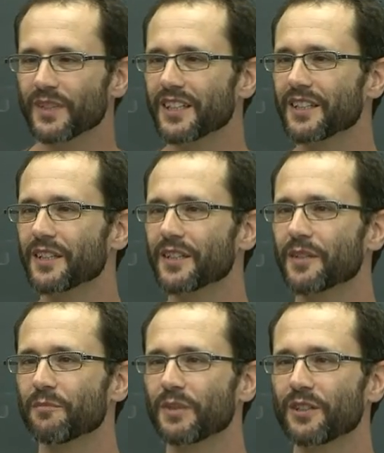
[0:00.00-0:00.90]

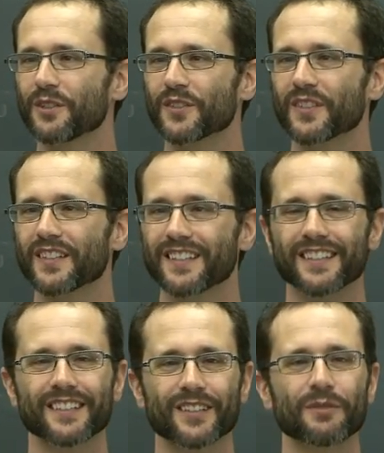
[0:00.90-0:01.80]
uh, because
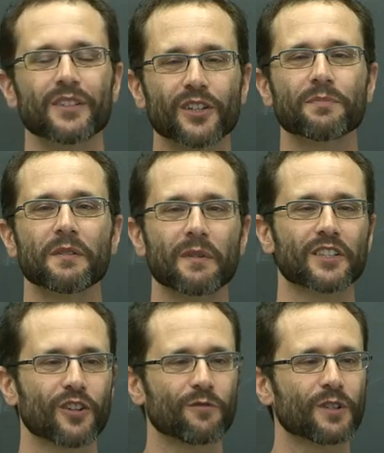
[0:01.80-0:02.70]
uh, there will not be
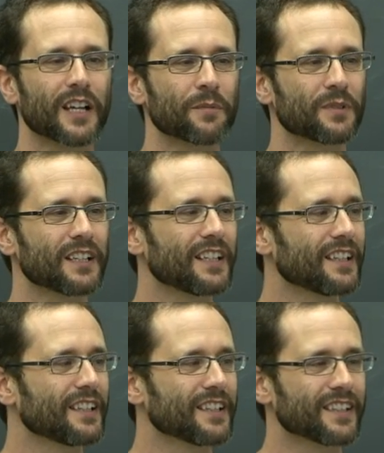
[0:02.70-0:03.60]
much overlap.
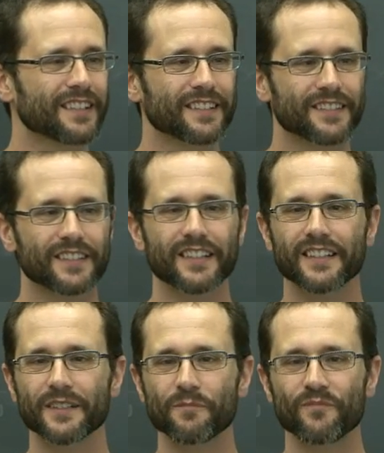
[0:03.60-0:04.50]

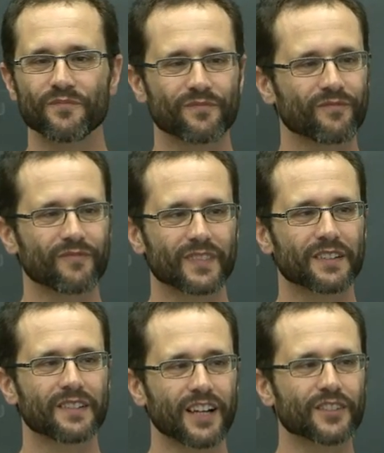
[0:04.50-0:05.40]
Um,
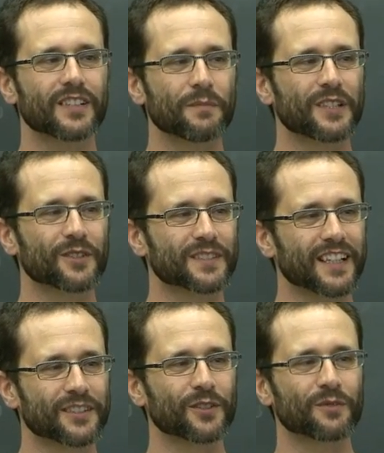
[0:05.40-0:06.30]
largely because
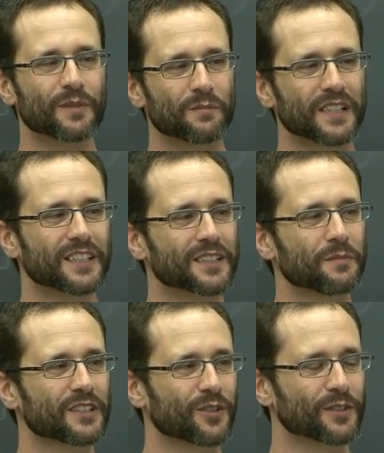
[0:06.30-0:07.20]
that talk will be a little
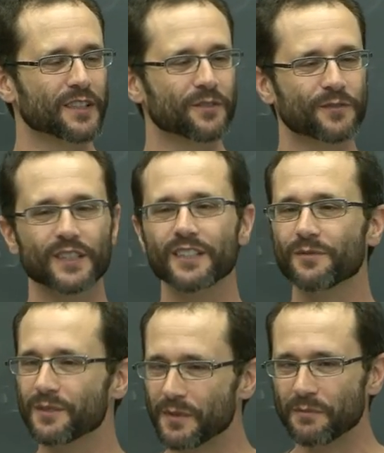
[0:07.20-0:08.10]
bit content free. It
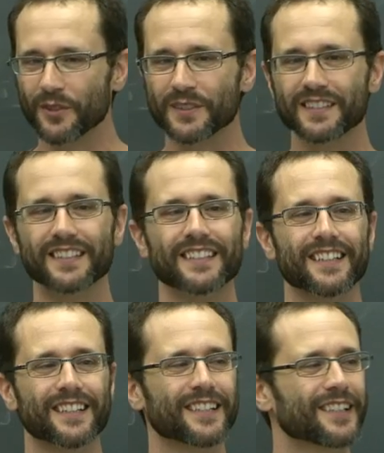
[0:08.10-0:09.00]
will be mostly
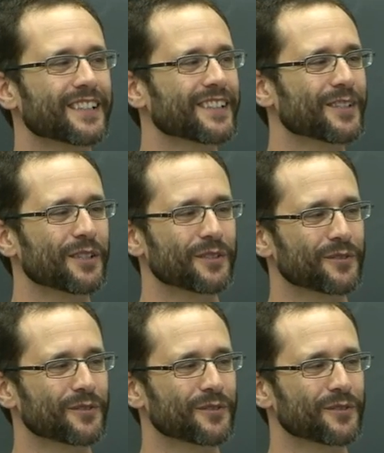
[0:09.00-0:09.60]
uh,